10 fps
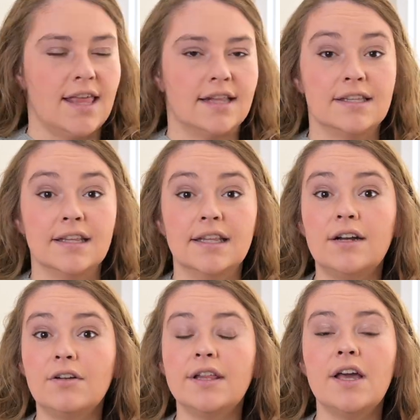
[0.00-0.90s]
That's
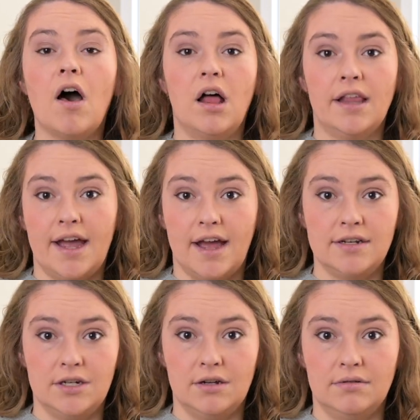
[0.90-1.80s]
literally all I had
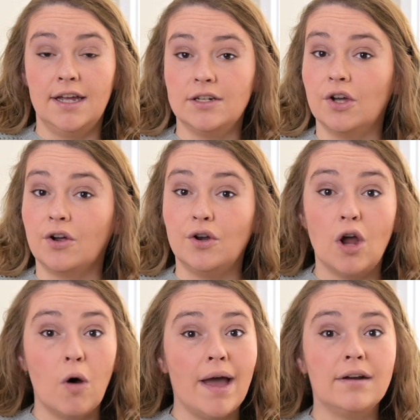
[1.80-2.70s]
to do. It took
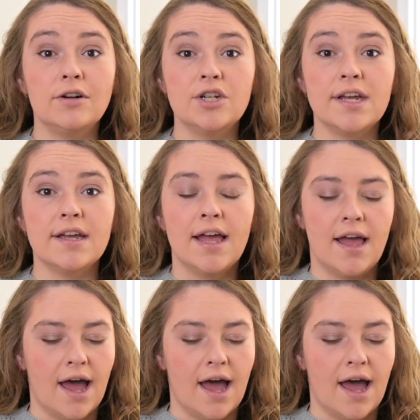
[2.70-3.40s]
no energy.